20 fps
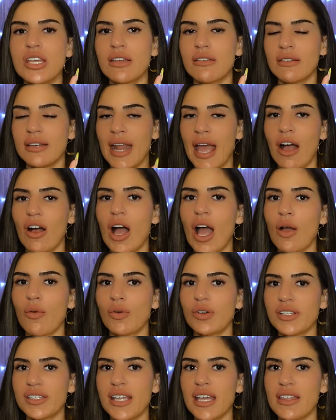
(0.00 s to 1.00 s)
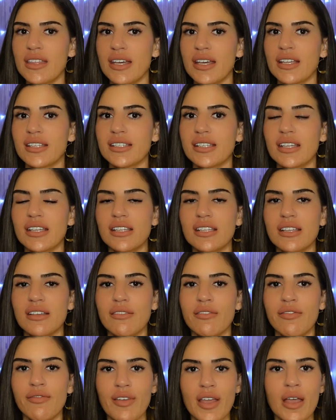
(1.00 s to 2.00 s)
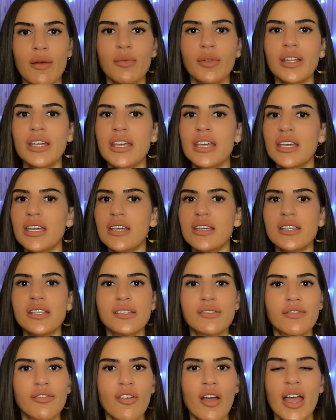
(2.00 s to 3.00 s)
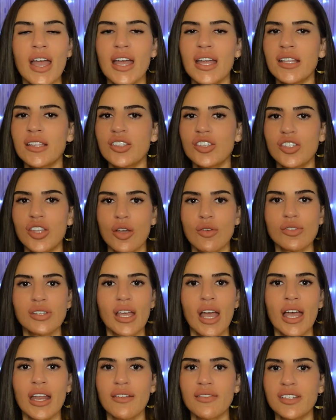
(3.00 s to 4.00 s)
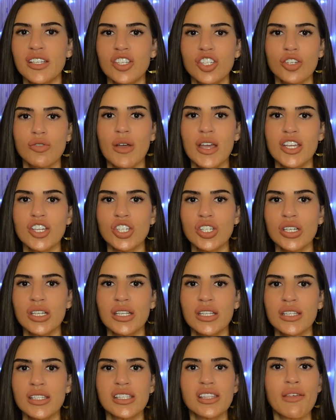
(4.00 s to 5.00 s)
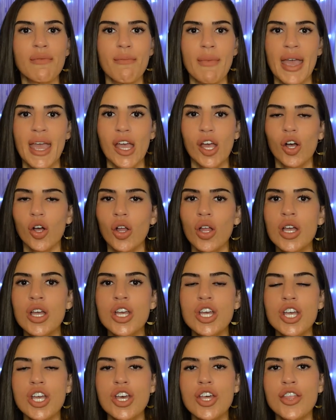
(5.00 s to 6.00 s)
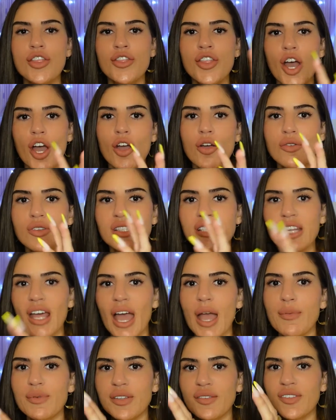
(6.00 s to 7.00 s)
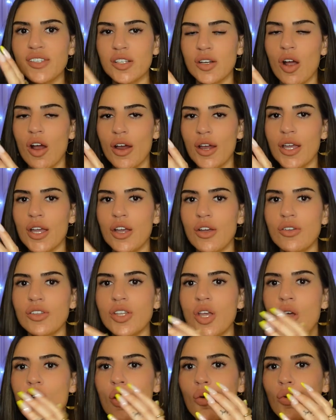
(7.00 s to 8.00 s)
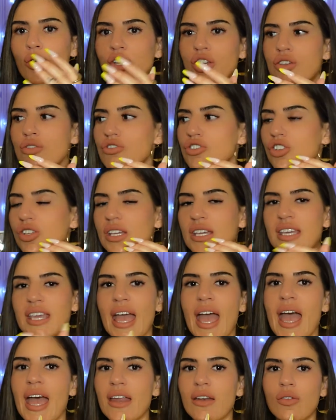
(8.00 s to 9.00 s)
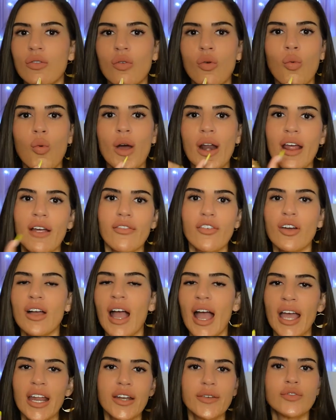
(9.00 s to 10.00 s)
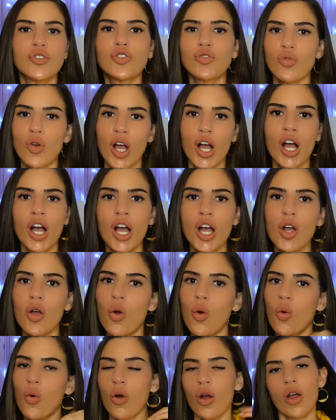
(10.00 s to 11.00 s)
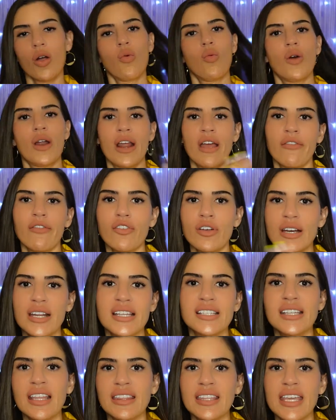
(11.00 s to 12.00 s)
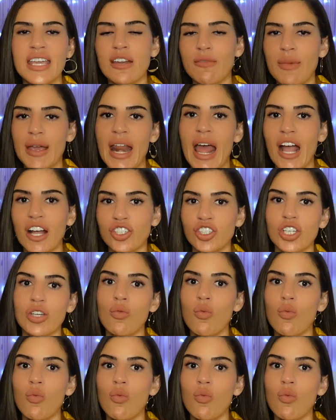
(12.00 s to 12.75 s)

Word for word: Now, I will say this families, friends, those kind of situations, the mail, those types of scenarios will usually get whatever kind of drug or whatever it is that the inmate actually